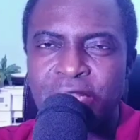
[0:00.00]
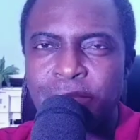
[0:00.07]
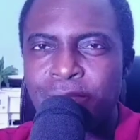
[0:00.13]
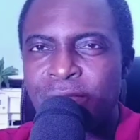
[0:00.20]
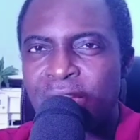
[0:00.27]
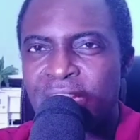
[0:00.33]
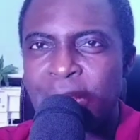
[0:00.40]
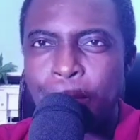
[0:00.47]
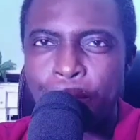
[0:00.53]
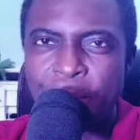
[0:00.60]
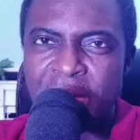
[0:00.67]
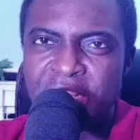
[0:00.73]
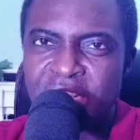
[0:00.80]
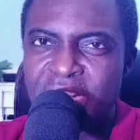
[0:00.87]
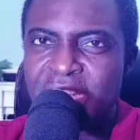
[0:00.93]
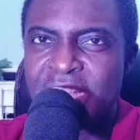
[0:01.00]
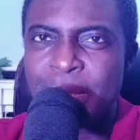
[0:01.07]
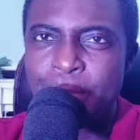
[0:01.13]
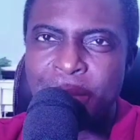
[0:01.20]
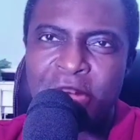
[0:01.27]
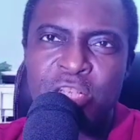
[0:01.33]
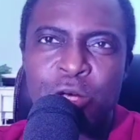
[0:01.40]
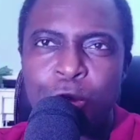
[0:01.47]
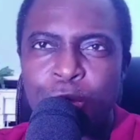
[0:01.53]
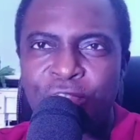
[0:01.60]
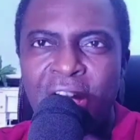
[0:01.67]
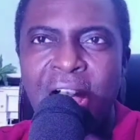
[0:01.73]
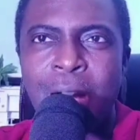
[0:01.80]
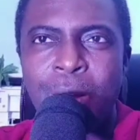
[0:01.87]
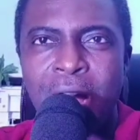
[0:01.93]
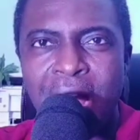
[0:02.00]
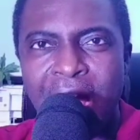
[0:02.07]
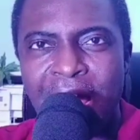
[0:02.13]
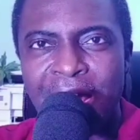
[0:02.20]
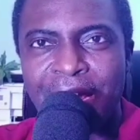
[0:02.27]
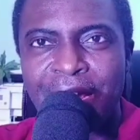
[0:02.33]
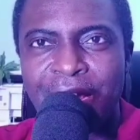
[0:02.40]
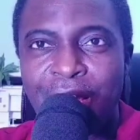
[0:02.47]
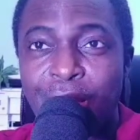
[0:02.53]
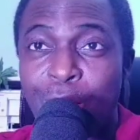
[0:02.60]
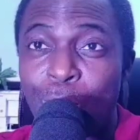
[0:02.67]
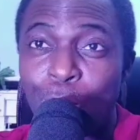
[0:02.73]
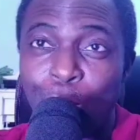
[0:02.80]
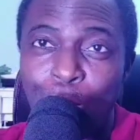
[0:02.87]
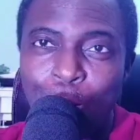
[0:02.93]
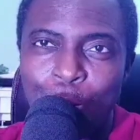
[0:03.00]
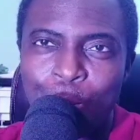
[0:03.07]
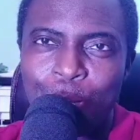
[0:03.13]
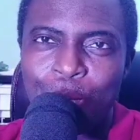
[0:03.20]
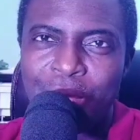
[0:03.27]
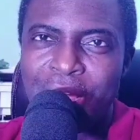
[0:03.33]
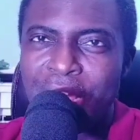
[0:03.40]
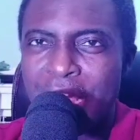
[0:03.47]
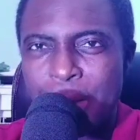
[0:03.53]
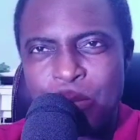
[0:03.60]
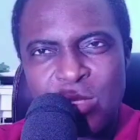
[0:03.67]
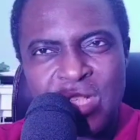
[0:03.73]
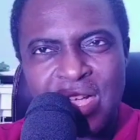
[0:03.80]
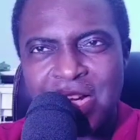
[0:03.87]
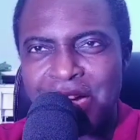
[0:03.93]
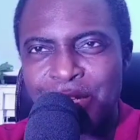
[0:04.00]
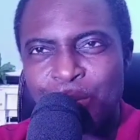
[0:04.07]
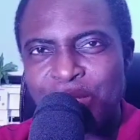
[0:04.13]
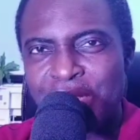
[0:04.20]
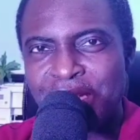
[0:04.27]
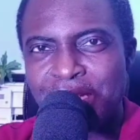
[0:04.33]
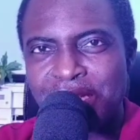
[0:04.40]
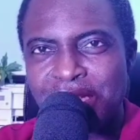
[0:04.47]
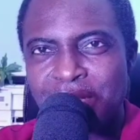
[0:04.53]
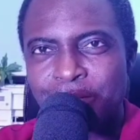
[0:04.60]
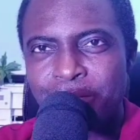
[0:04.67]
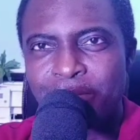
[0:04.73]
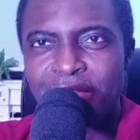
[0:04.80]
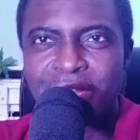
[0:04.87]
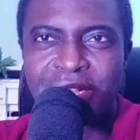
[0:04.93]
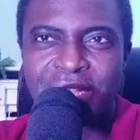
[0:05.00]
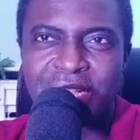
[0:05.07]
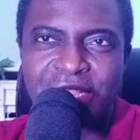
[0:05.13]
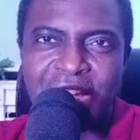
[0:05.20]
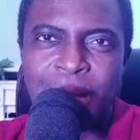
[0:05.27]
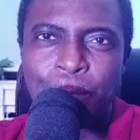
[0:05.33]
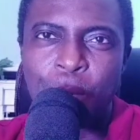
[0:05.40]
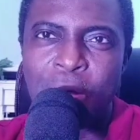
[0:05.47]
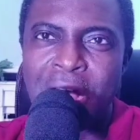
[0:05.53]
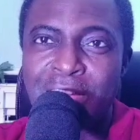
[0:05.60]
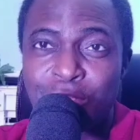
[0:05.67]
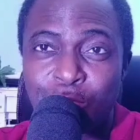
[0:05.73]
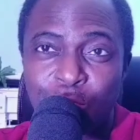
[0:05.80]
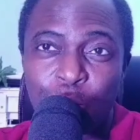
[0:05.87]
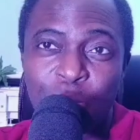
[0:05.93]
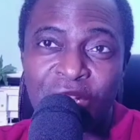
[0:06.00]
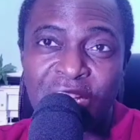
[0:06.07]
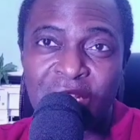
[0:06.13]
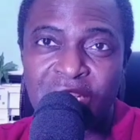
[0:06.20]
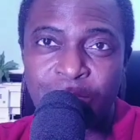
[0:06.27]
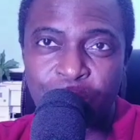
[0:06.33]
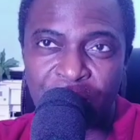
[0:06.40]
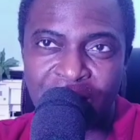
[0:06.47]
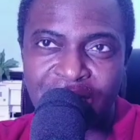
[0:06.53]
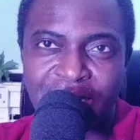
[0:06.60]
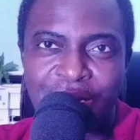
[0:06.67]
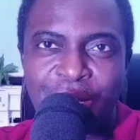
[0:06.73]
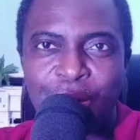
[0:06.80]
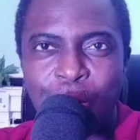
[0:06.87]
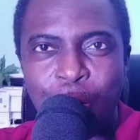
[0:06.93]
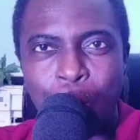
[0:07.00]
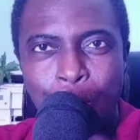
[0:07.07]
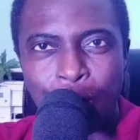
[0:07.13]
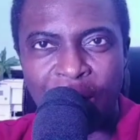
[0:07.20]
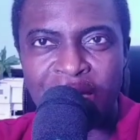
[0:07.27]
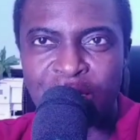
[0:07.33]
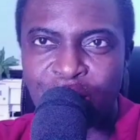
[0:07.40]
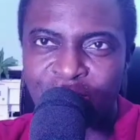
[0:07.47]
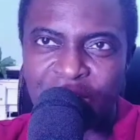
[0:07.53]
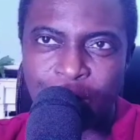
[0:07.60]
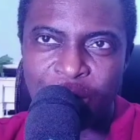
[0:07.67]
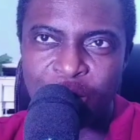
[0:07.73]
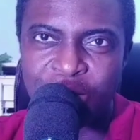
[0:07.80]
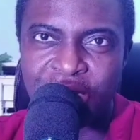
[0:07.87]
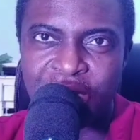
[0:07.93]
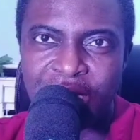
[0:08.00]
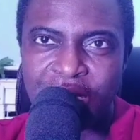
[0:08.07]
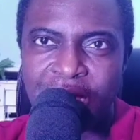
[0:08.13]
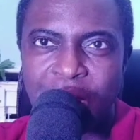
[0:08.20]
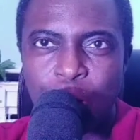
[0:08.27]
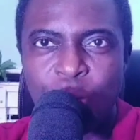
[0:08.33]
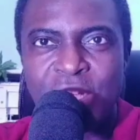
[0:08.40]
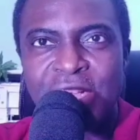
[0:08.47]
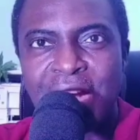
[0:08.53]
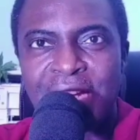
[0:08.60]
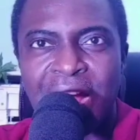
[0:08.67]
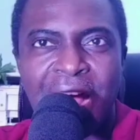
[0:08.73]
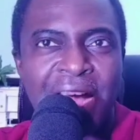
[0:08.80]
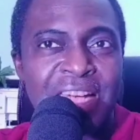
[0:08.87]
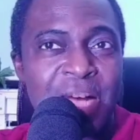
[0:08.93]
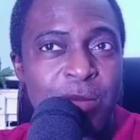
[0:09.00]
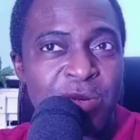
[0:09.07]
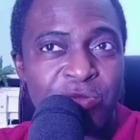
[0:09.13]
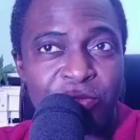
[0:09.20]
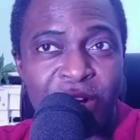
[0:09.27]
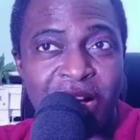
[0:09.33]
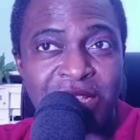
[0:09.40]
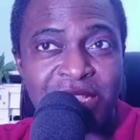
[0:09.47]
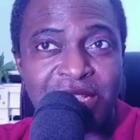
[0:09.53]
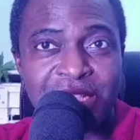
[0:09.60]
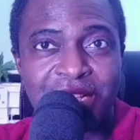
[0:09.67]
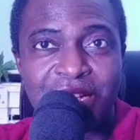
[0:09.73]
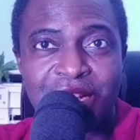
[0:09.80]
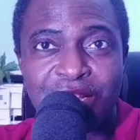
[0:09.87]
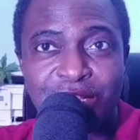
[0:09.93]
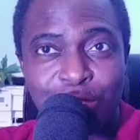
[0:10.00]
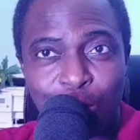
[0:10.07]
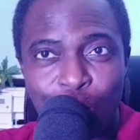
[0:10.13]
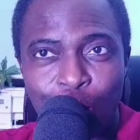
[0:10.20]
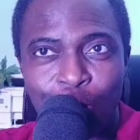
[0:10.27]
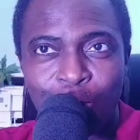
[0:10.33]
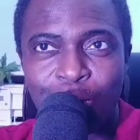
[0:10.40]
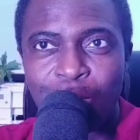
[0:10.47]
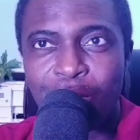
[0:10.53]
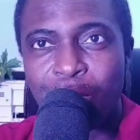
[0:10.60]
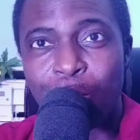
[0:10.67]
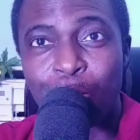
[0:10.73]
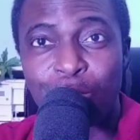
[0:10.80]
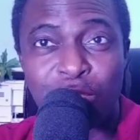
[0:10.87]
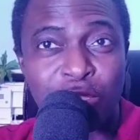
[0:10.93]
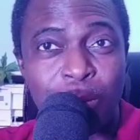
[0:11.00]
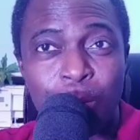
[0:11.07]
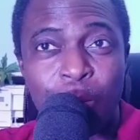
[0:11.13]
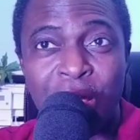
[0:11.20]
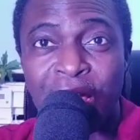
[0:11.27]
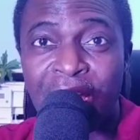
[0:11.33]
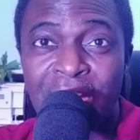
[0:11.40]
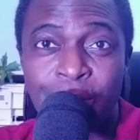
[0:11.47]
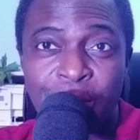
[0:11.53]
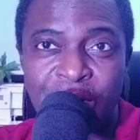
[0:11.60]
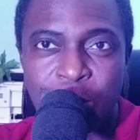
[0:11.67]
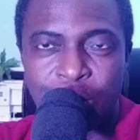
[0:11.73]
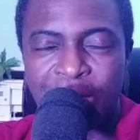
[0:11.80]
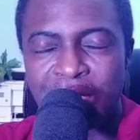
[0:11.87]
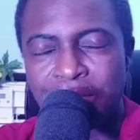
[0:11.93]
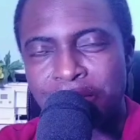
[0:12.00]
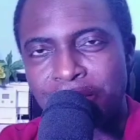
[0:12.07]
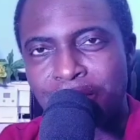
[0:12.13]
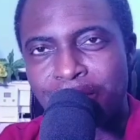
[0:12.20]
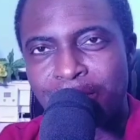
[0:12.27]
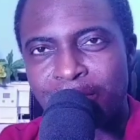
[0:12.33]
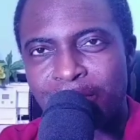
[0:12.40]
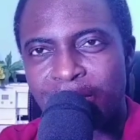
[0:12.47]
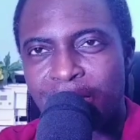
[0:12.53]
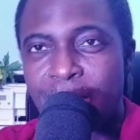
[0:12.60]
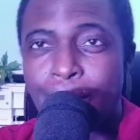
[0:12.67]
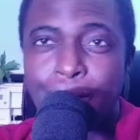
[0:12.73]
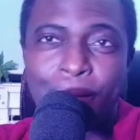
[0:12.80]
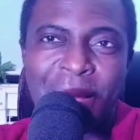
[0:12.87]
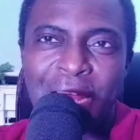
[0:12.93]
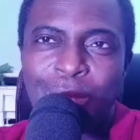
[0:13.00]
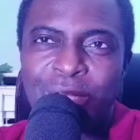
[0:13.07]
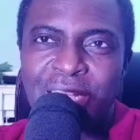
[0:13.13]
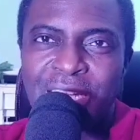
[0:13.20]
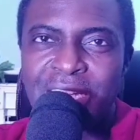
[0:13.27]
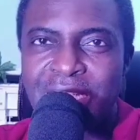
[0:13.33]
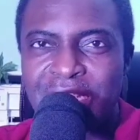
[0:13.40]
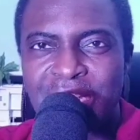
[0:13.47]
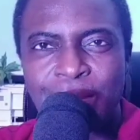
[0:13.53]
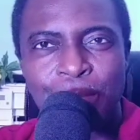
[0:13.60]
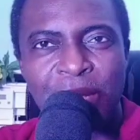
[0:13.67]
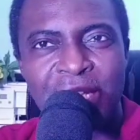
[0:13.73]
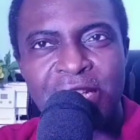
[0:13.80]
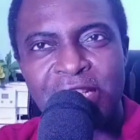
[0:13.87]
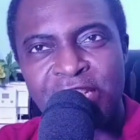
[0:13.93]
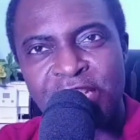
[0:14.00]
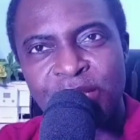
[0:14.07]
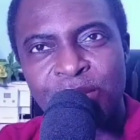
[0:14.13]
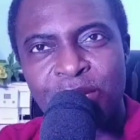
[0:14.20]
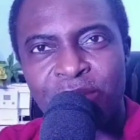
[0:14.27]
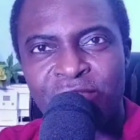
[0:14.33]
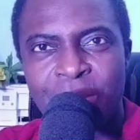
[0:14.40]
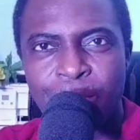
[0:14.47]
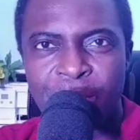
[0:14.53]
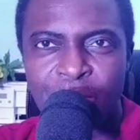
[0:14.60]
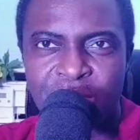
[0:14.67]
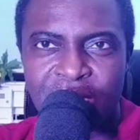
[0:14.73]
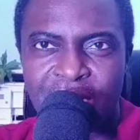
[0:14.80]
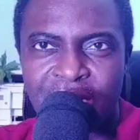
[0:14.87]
The pitch is a measure of how high or low a musical note is. The tempo has to do with the speed or pace of the music, which can either be fast, slow, or somewhere in between. Melody is simply the tune of the music.